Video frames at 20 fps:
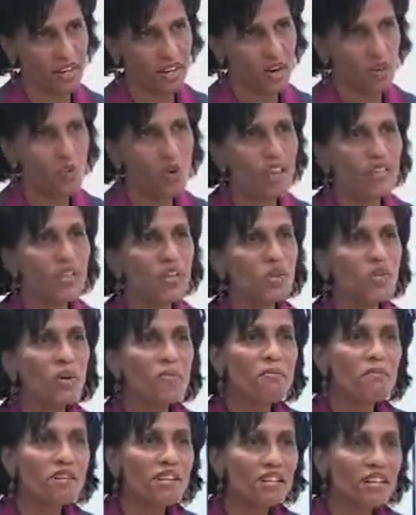Whether you are
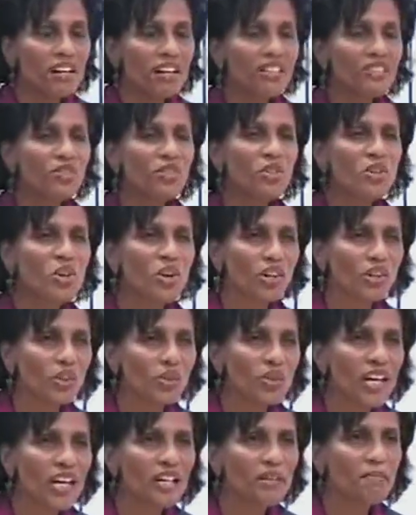middle class or not,
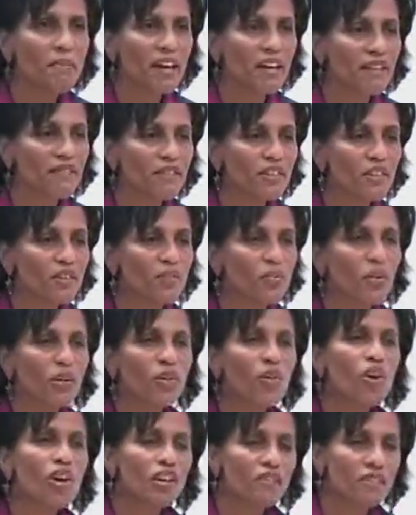you get the benefit of what
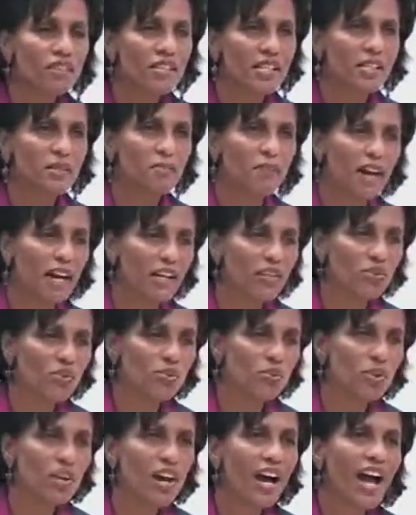all of us aspire
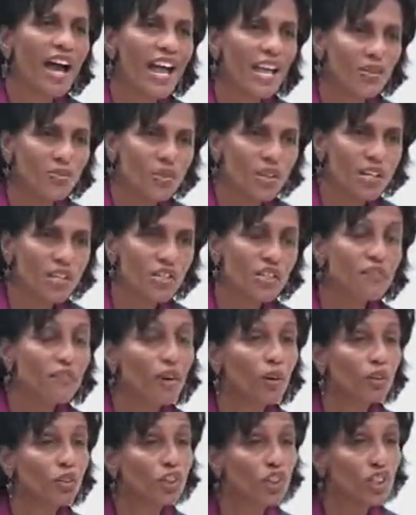to, education
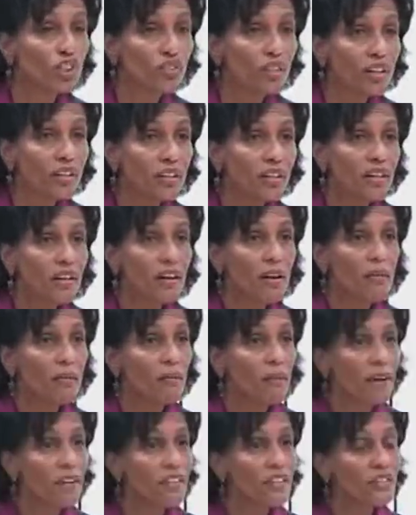for our children,
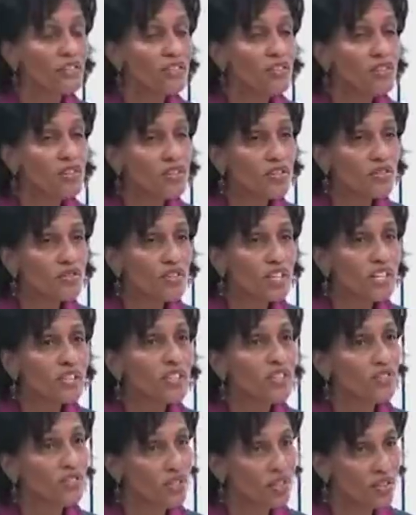but the nursery,
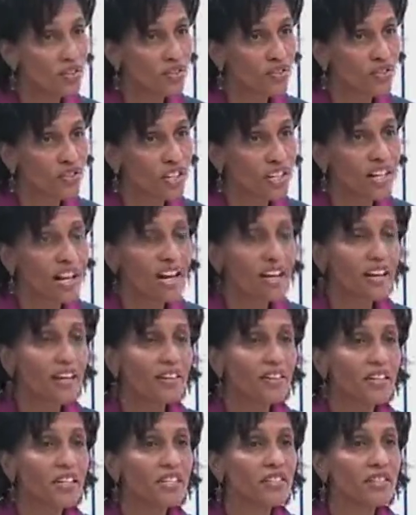the tertiary, and
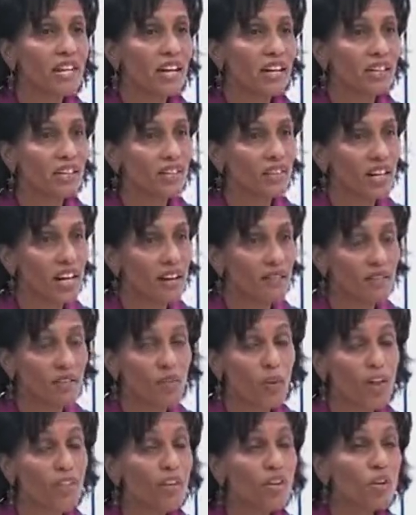at the secondary level.
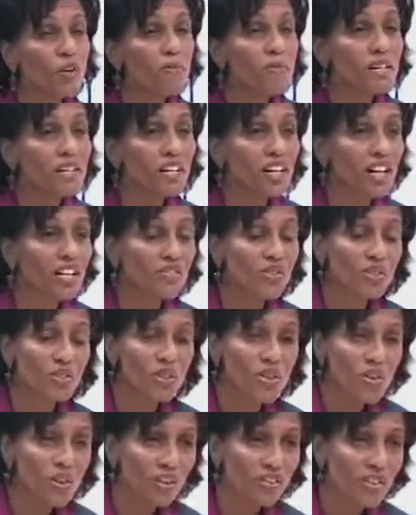Whether you're middle class or
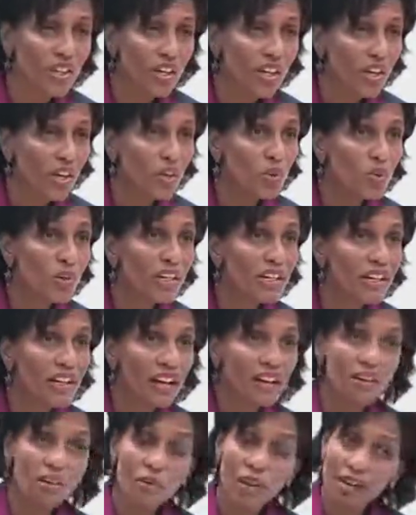not, you
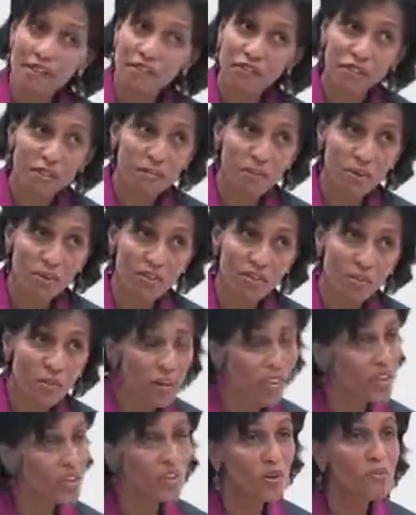get free books.
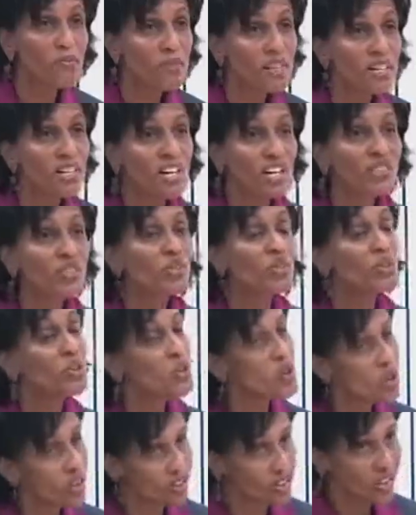Whether you're middle class or
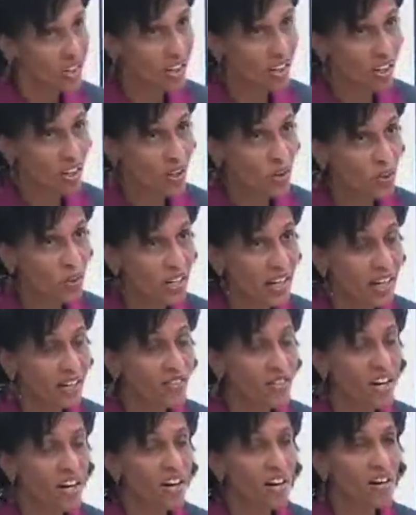not, you
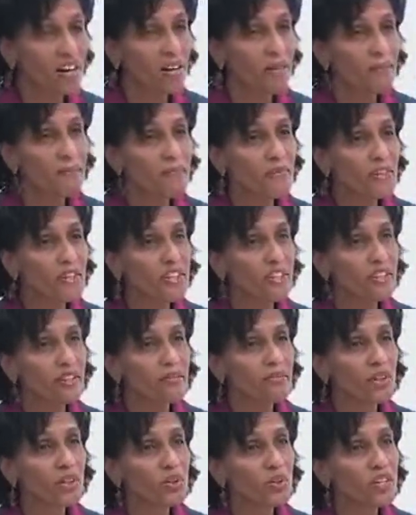get
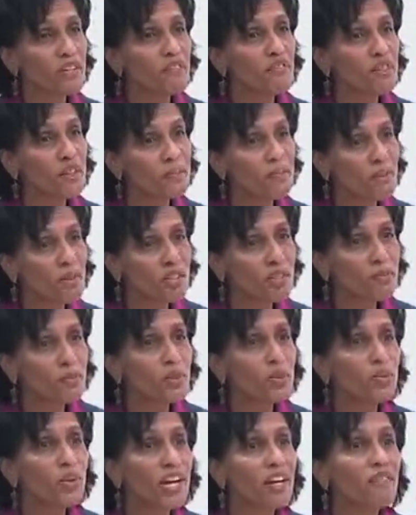not only free books, but
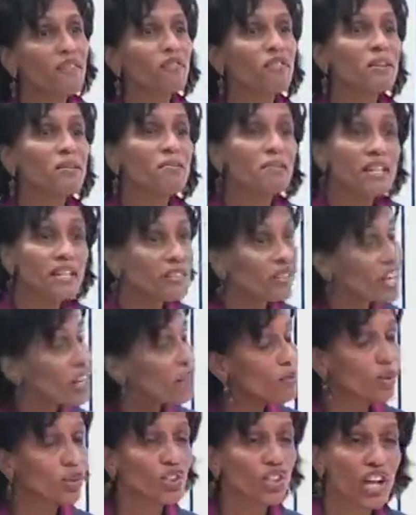you get free meals
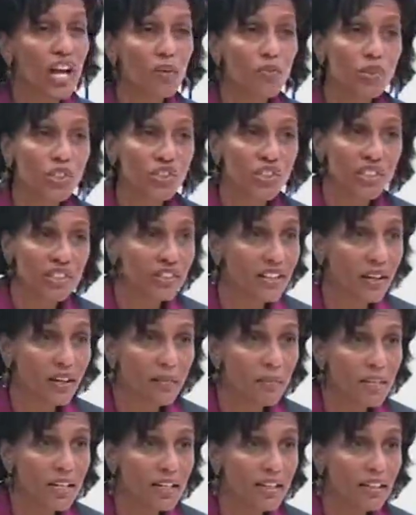if your child wishes that
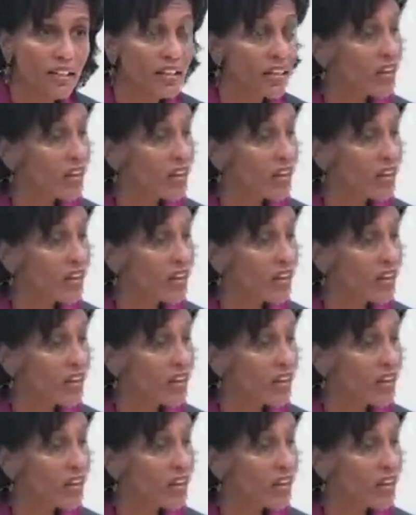meal.